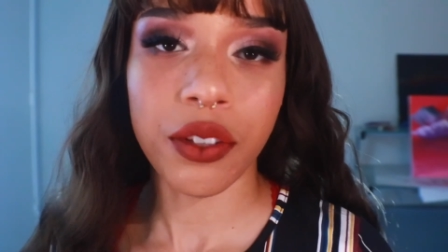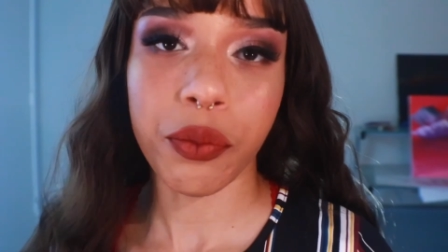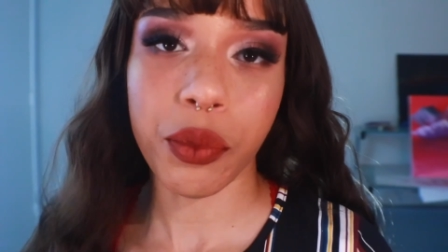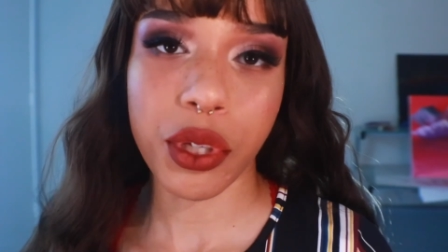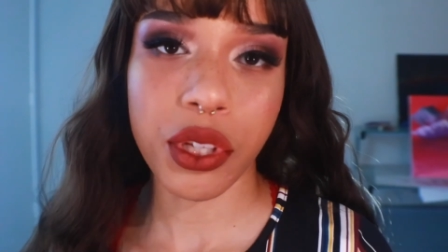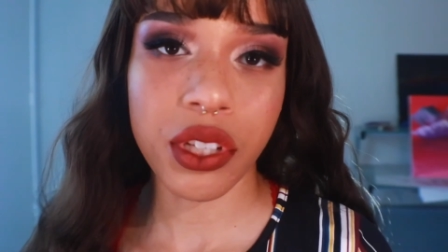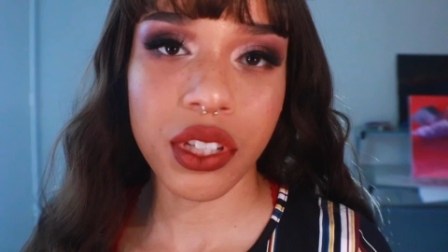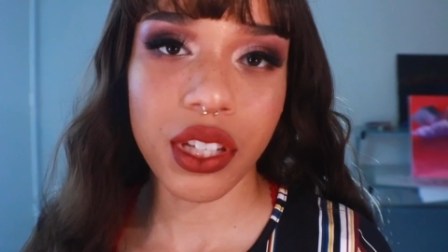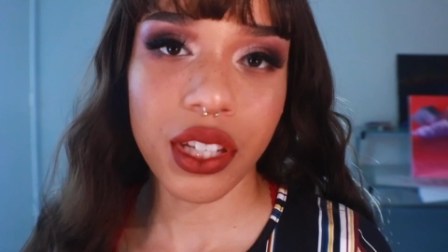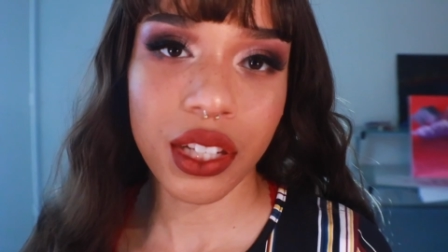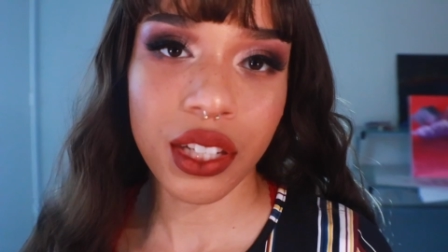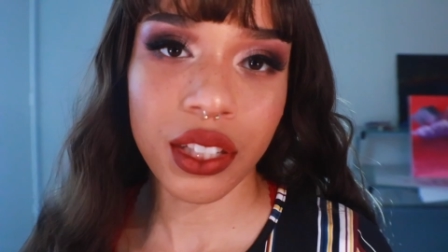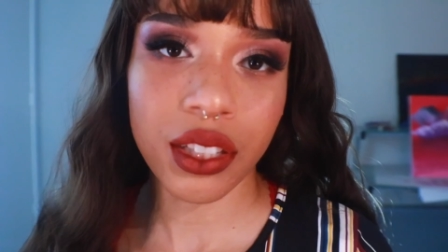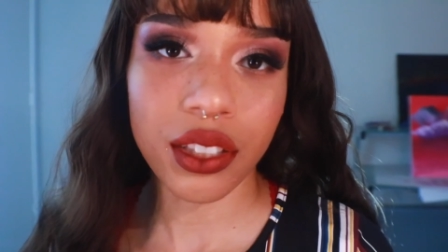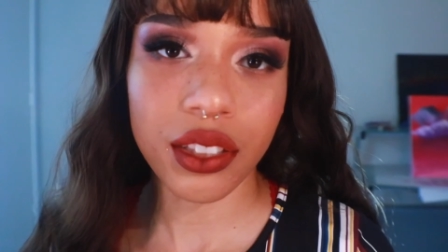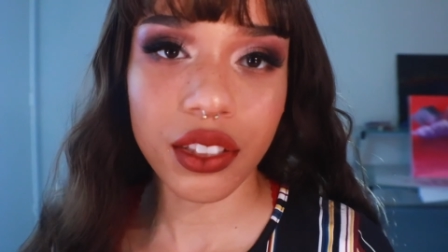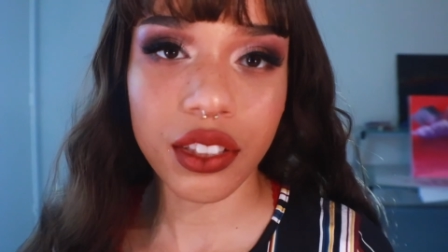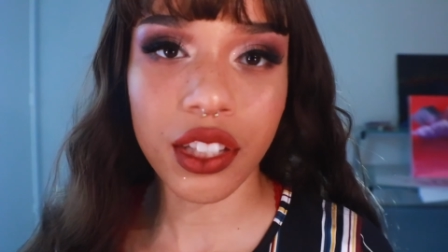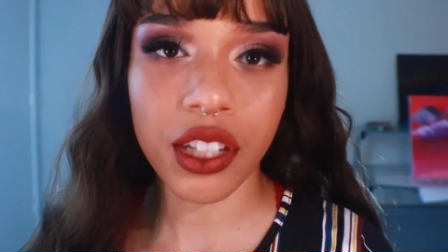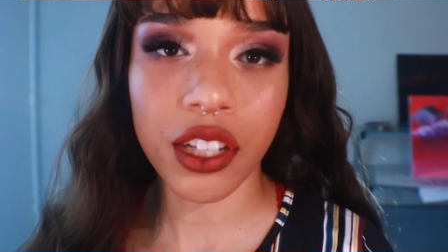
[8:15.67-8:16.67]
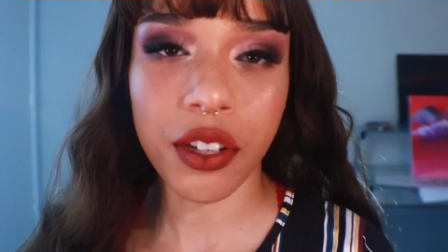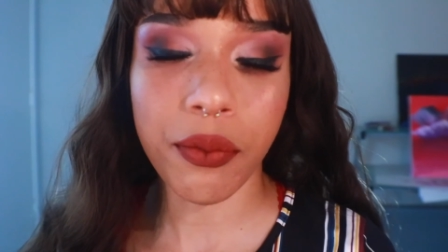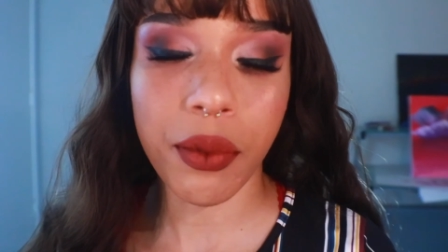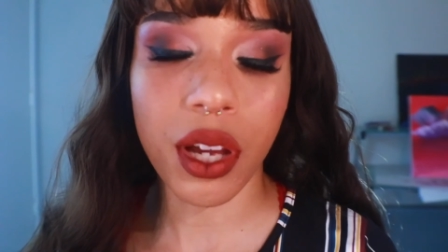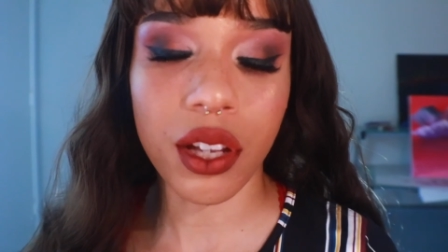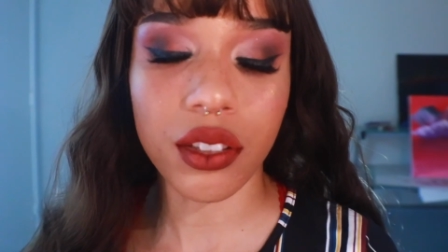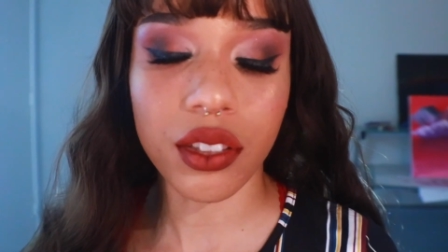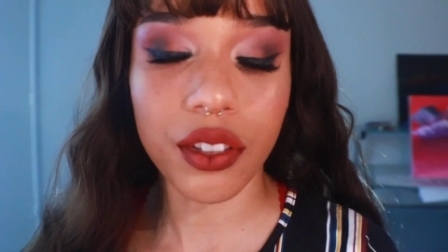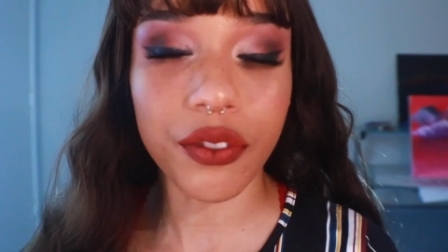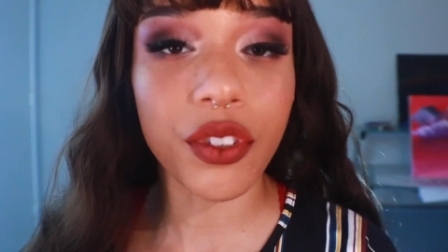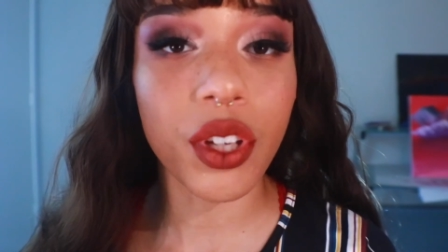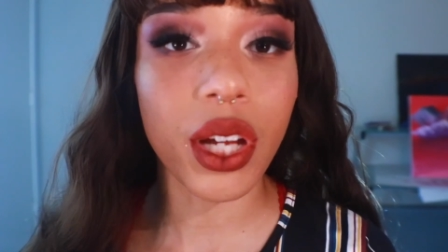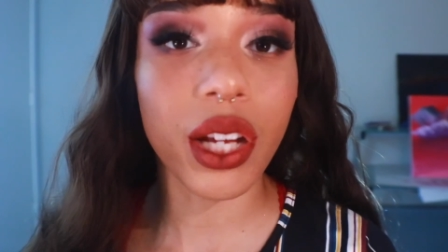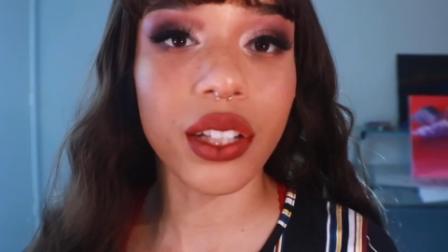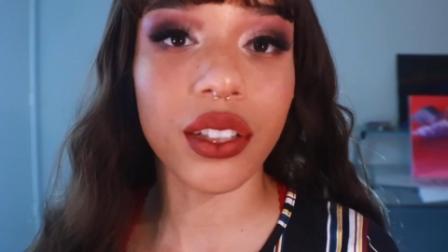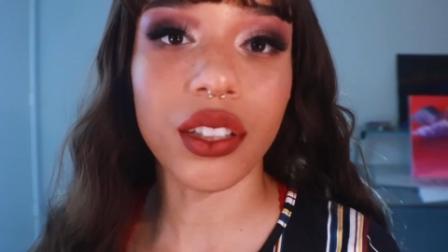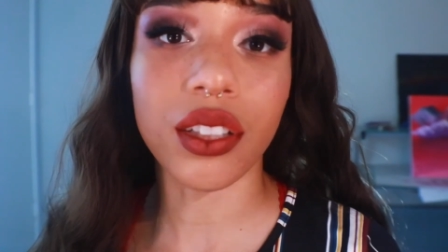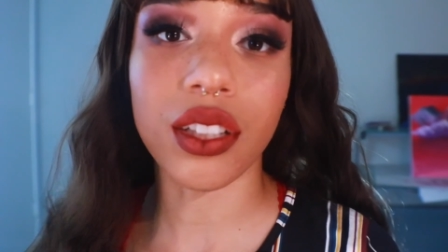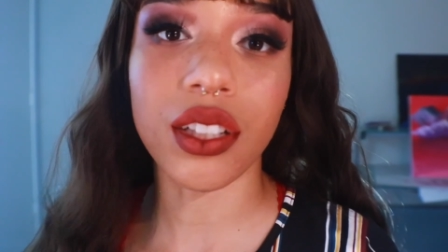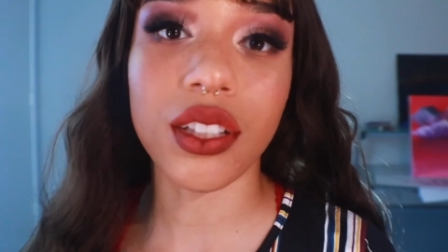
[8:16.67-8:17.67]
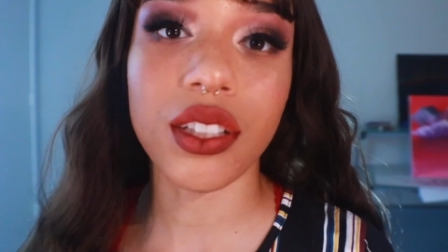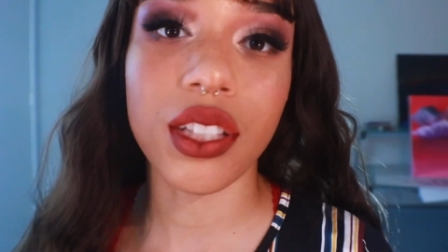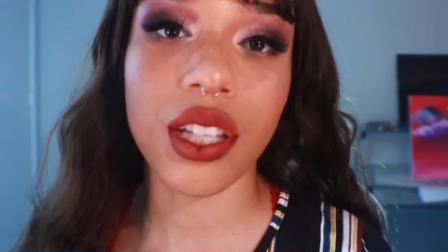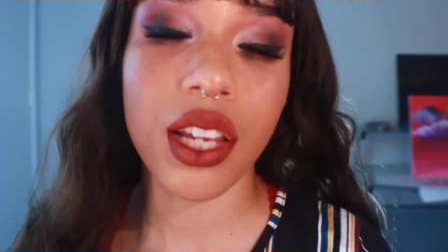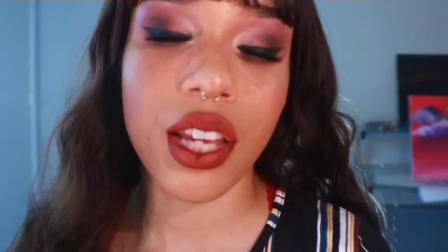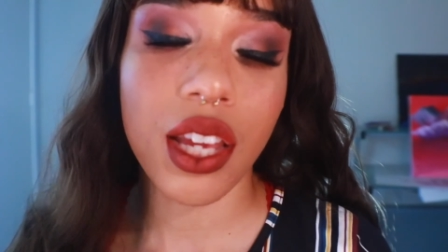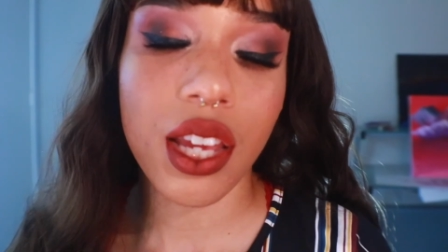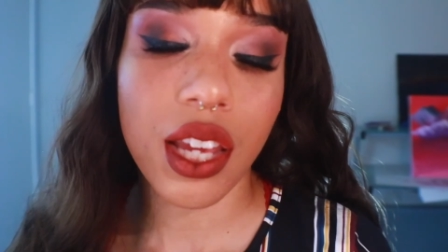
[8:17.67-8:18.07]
but you can get a good amount of colors.